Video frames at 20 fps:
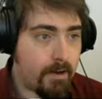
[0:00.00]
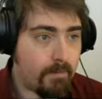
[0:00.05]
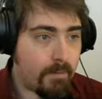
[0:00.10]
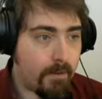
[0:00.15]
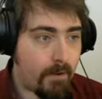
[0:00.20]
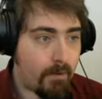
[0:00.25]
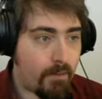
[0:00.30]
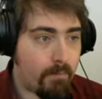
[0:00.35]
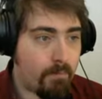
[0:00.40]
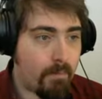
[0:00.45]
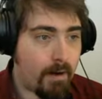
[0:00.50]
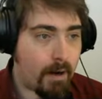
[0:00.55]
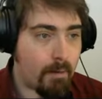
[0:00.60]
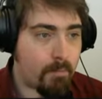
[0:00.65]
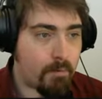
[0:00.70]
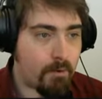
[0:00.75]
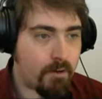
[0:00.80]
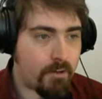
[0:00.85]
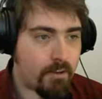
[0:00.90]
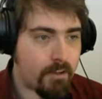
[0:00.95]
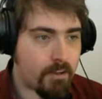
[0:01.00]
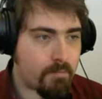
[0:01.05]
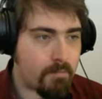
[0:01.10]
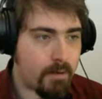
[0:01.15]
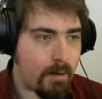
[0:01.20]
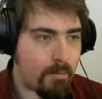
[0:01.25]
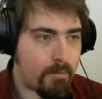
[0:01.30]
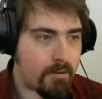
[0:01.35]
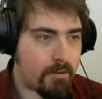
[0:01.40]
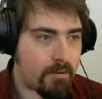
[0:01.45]
Now the map, look at this
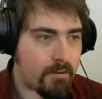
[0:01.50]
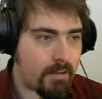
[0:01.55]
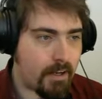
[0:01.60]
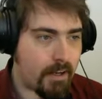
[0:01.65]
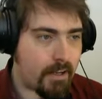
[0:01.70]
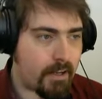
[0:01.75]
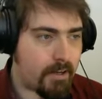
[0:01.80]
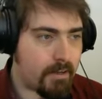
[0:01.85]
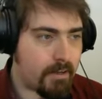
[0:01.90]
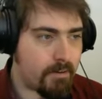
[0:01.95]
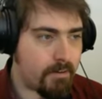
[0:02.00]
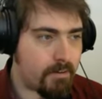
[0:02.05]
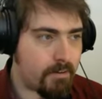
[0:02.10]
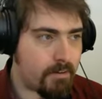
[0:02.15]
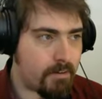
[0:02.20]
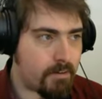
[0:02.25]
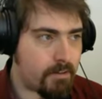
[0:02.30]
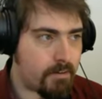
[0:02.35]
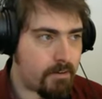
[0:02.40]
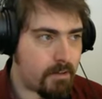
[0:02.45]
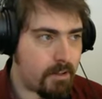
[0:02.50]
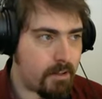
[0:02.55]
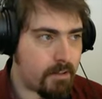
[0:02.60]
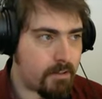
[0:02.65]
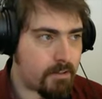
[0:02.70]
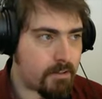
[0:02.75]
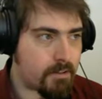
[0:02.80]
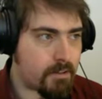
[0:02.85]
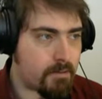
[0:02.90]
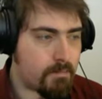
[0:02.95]
map, this is a
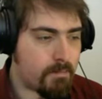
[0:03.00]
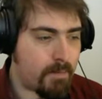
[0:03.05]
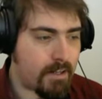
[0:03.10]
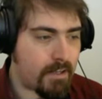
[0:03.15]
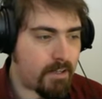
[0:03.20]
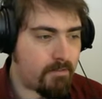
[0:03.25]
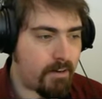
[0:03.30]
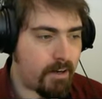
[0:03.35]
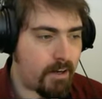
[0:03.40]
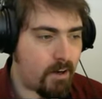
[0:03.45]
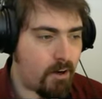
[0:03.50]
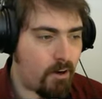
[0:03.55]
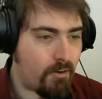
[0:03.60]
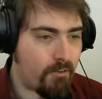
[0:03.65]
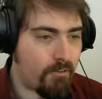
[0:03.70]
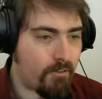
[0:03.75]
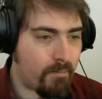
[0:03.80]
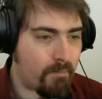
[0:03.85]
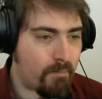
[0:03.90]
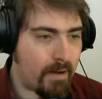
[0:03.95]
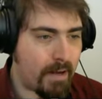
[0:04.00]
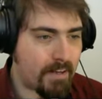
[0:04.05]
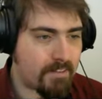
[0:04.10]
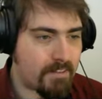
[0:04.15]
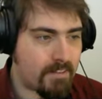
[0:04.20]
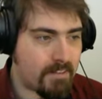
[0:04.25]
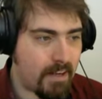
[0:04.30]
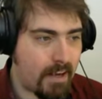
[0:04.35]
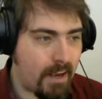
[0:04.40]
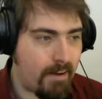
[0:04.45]
smattering of
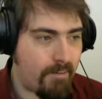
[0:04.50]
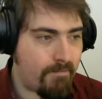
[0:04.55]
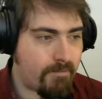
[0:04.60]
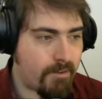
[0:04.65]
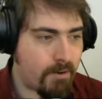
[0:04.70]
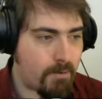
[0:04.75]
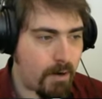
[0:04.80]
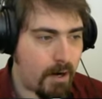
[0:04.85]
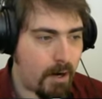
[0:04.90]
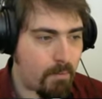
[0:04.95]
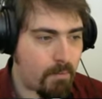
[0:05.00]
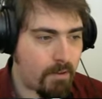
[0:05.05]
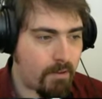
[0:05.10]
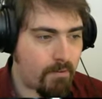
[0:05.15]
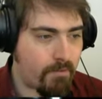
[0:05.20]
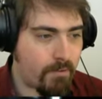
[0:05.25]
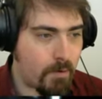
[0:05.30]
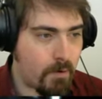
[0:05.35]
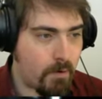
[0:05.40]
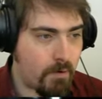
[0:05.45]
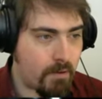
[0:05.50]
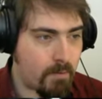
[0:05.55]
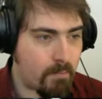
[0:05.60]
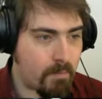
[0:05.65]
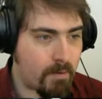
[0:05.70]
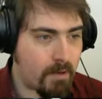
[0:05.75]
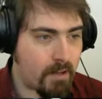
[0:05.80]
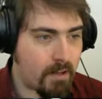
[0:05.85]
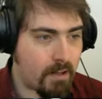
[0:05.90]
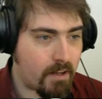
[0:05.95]
mexes everywhere, with a few of
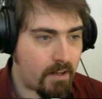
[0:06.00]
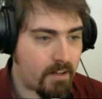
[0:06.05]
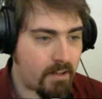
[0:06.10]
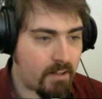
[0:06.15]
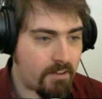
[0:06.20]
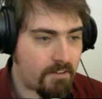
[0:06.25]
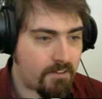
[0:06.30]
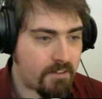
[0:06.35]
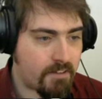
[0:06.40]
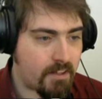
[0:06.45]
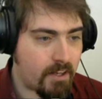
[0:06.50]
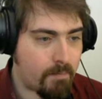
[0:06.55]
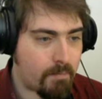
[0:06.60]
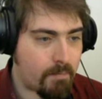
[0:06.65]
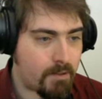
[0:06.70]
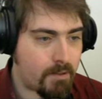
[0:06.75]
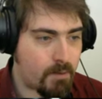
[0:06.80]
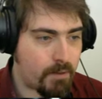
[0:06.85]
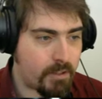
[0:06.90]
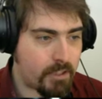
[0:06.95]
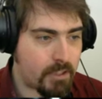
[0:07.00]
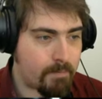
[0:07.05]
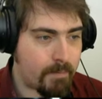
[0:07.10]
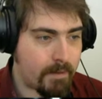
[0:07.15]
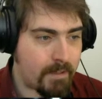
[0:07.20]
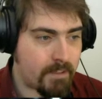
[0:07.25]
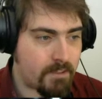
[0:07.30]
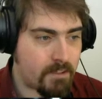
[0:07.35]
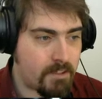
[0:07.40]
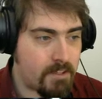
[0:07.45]
them clustered up into
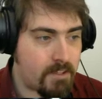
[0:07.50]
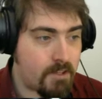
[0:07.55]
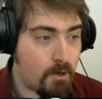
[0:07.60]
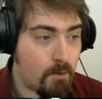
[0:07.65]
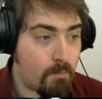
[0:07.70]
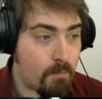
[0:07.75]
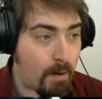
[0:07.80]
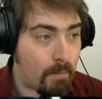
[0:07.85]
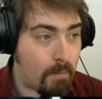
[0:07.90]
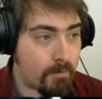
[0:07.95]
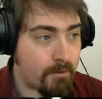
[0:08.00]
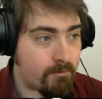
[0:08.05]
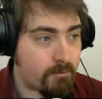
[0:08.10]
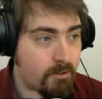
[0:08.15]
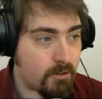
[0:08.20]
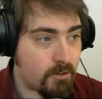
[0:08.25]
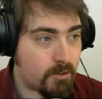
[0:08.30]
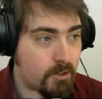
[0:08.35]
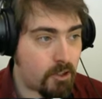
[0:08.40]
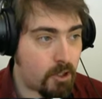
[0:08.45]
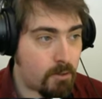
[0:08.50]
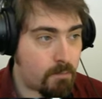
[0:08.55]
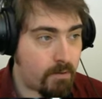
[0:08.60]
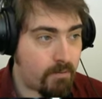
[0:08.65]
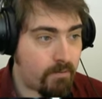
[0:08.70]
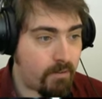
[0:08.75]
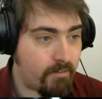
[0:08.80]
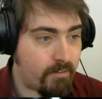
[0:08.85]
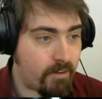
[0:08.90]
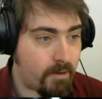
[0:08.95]
expansions, so map control is going to
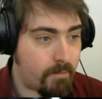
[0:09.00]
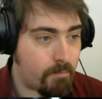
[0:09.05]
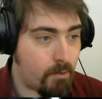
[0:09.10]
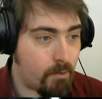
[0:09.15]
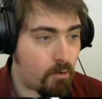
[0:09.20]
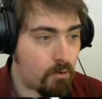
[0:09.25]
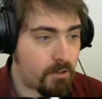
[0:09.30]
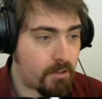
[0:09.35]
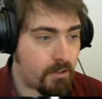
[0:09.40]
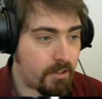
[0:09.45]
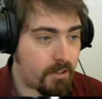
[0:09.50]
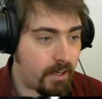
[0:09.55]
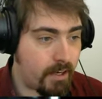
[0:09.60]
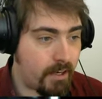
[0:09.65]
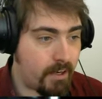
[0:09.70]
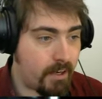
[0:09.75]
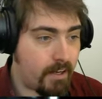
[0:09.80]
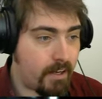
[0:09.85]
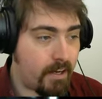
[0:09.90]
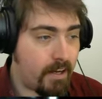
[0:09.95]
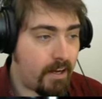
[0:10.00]
be very important here.